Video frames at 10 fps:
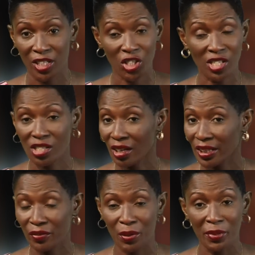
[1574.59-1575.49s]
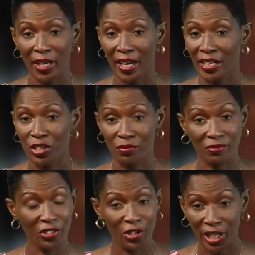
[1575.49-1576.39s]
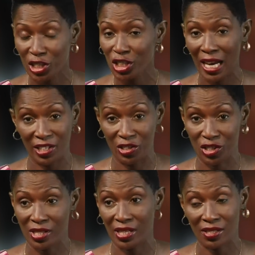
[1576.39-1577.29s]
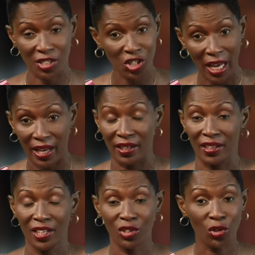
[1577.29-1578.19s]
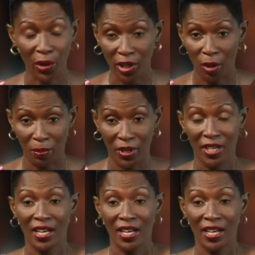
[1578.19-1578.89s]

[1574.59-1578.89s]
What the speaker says: She has not given me any great challenges as a child growing up.